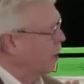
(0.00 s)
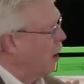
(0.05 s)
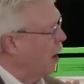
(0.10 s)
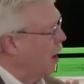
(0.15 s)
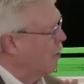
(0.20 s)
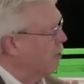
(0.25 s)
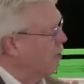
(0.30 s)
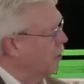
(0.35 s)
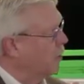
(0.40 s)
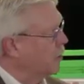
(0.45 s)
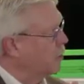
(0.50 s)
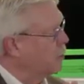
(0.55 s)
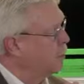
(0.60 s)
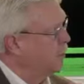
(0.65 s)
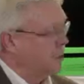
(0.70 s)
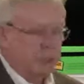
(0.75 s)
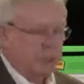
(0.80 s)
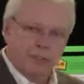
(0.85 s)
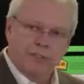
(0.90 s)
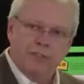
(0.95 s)
to offer
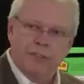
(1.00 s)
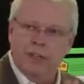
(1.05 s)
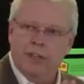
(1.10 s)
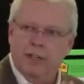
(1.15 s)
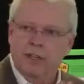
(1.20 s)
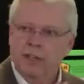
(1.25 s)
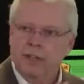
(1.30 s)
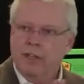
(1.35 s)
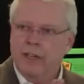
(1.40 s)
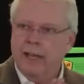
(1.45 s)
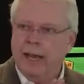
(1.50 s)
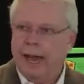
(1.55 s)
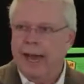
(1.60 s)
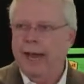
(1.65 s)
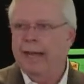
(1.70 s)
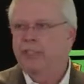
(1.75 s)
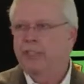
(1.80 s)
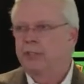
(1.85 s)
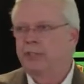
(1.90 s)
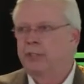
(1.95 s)
specific
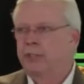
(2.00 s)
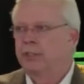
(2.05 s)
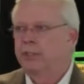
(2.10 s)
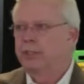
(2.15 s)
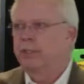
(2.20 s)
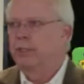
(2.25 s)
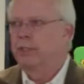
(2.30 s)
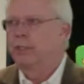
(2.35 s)
actions